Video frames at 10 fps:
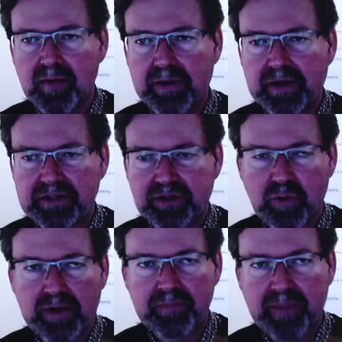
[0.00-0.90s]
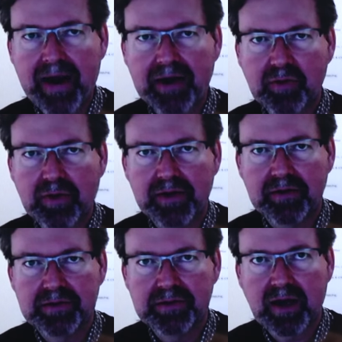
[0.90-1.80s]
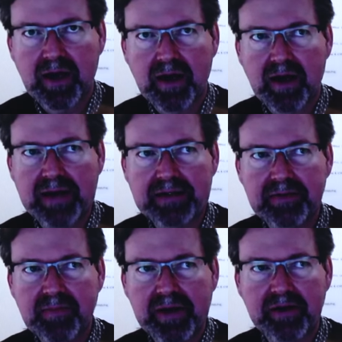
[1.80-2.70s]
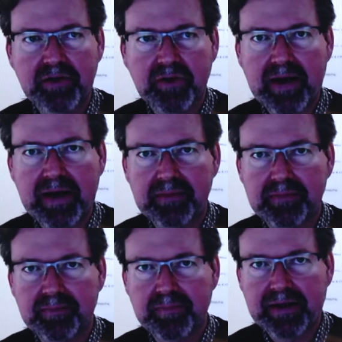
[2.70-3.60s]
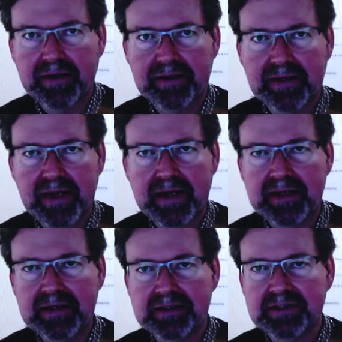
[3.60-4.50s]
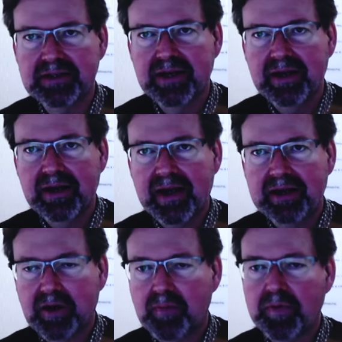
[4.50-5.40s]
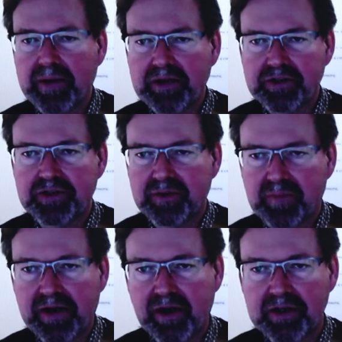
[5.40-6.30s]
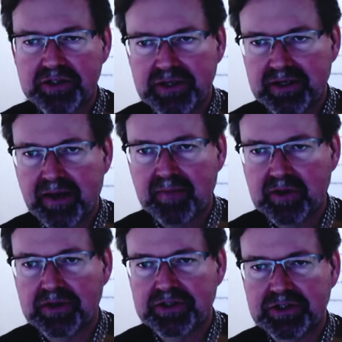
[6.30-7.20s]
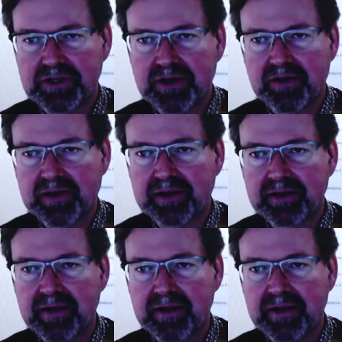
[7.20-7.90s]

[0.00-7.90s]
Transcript: But as a quick background, I did my undergrad back in the 80s and double majored in biology and chemical engineering.